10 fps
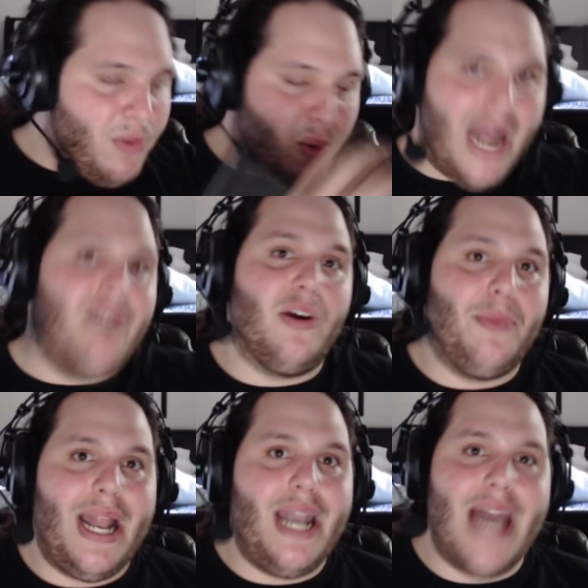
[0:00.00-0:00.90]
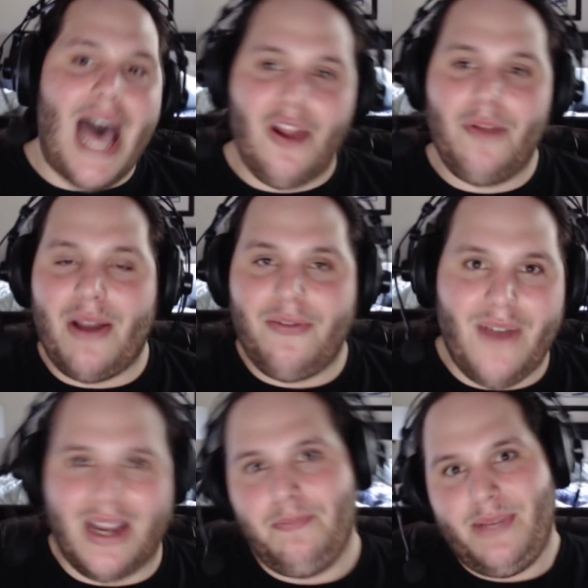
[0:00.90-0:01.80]
whatever, but not on my
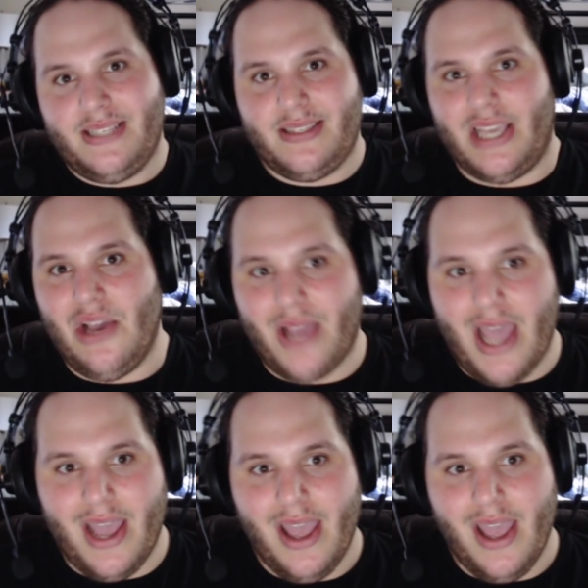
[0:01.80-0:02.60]
fucking PC, okay?